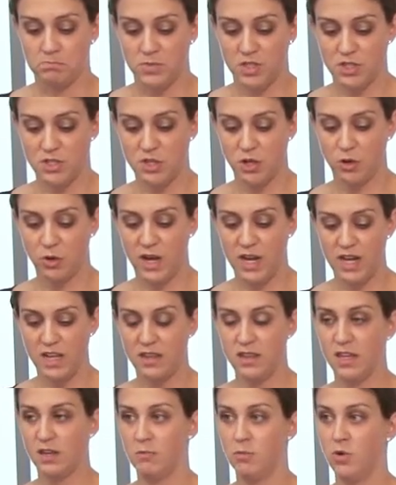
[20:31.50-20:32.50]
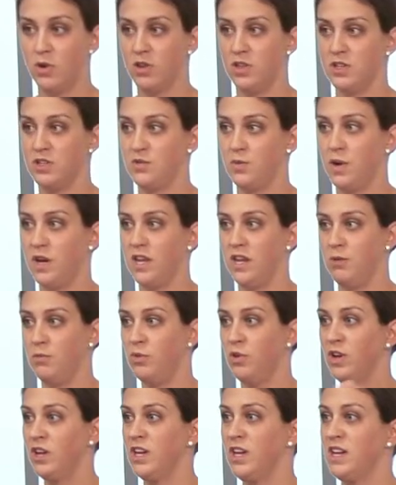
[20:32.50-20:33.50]
So anything more than 20,
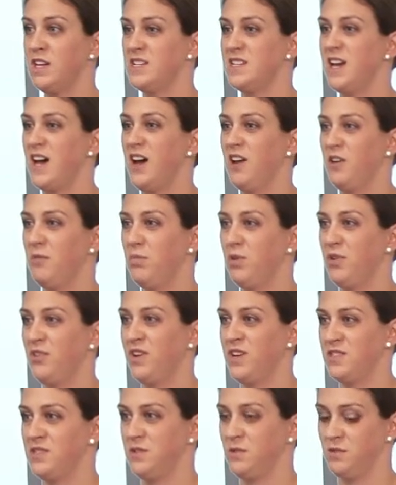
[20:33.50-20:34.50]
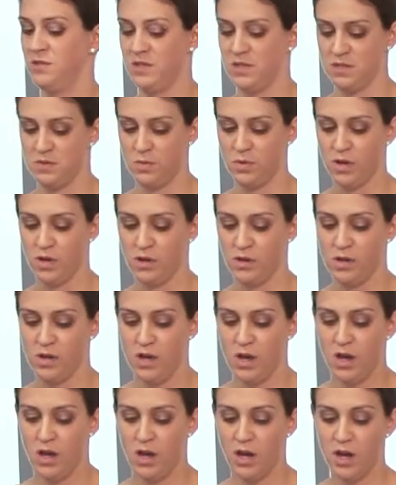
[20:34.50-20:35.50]
and we'll get into how to progress those as well.
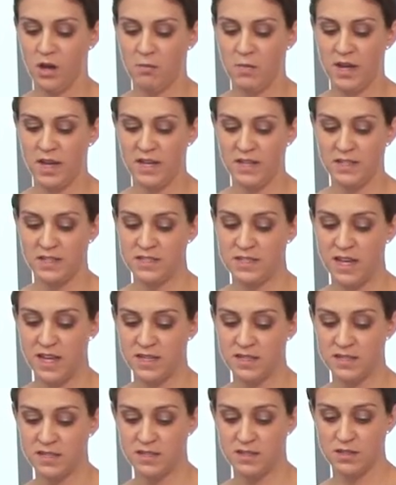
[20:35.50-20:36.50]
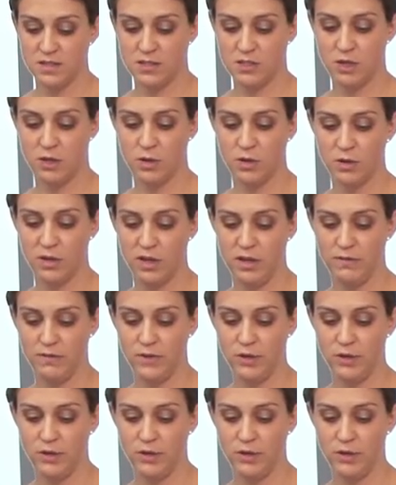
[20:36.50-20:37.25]
And sets, so